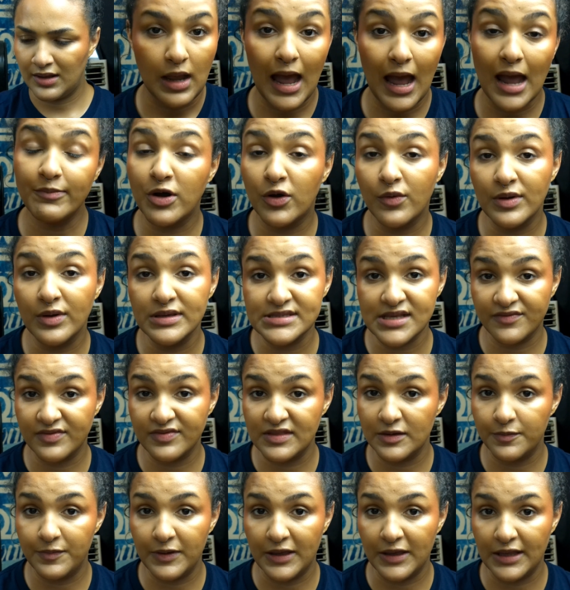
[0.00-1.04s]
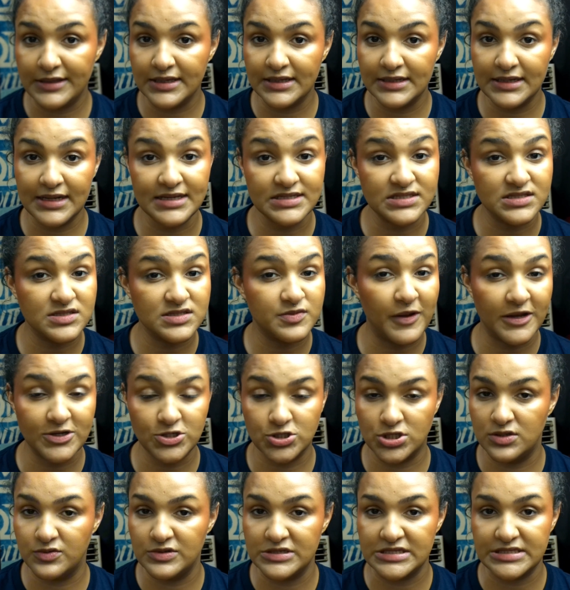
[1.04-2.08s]
I'm always of the opinion,
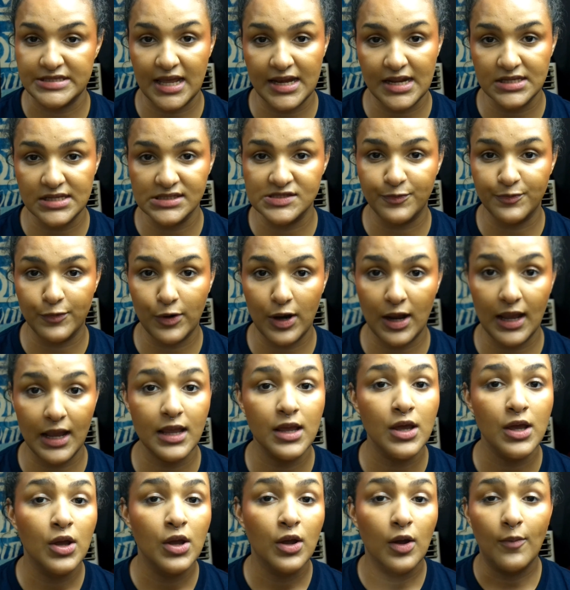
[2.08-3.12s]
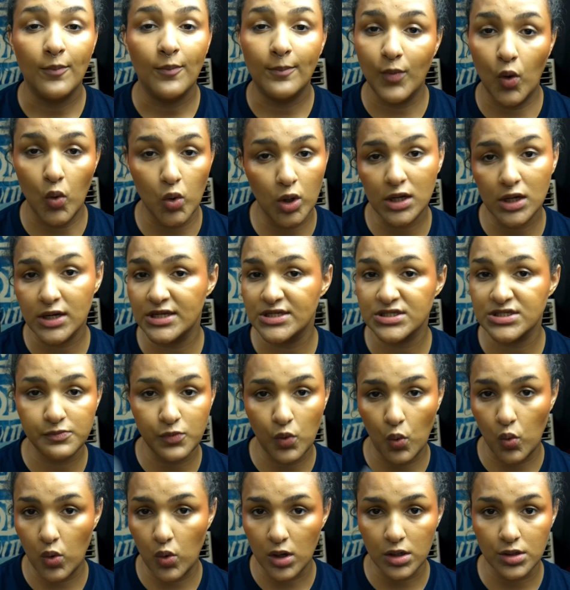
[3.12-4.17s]
especially with setting spray, more is
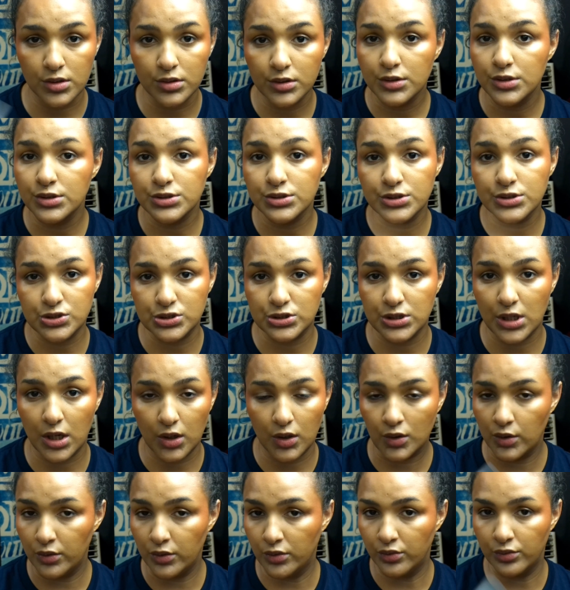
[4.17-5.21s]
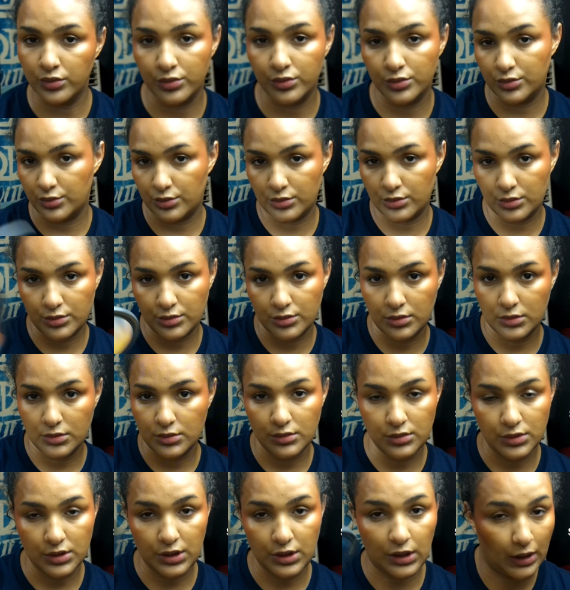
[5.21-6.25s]
more. So,
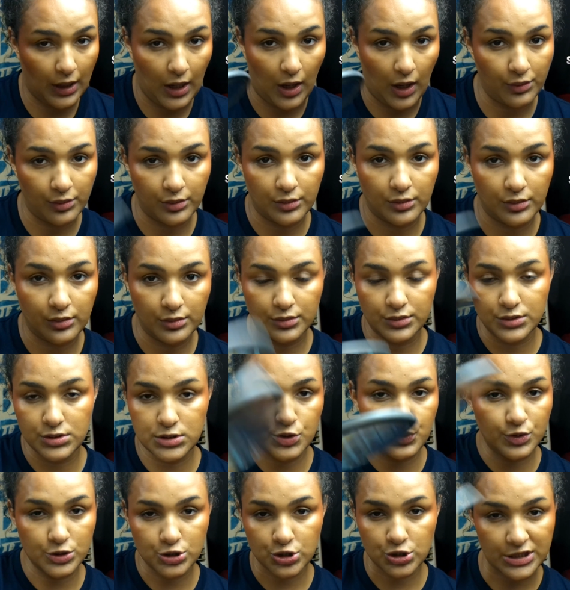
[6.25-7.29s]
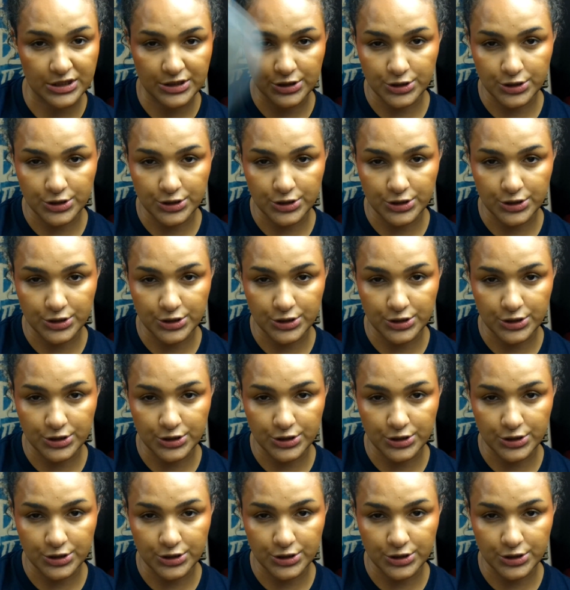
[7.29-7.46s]
you know, do what you need